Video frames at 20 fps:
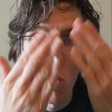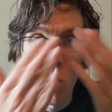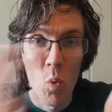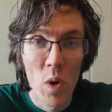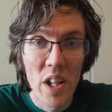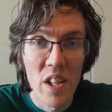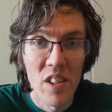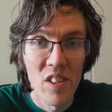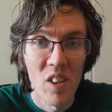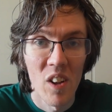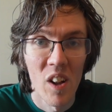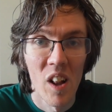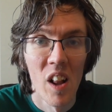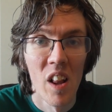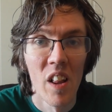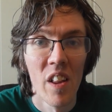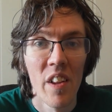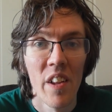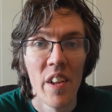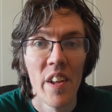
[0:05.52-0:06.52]
Weetle,
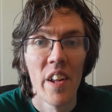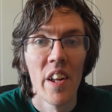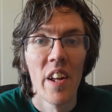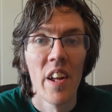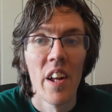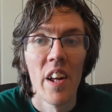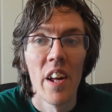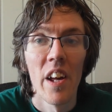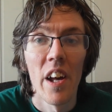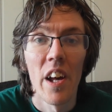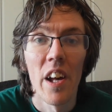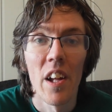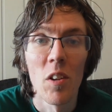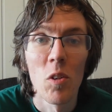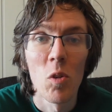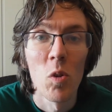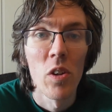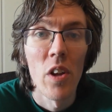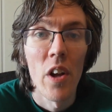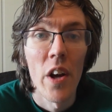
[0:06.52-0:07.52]

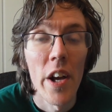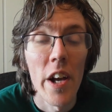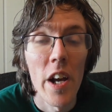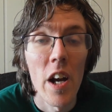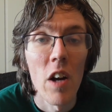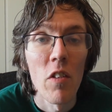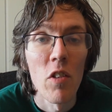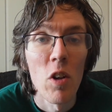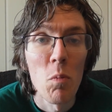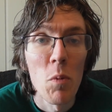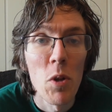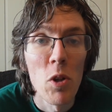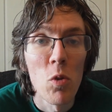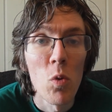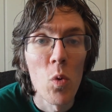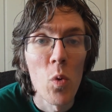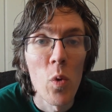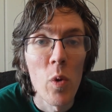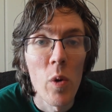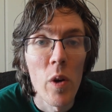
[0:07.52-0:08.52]
and today I will be
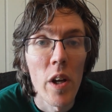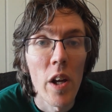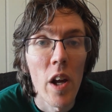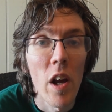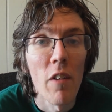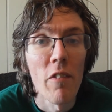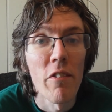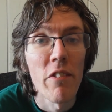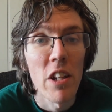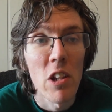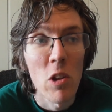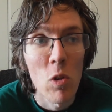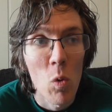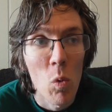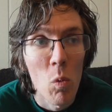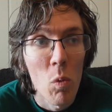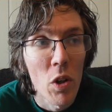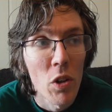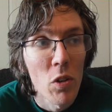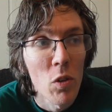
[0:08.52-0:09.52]
doing a
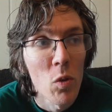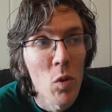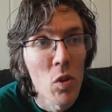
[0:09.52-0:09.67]
video that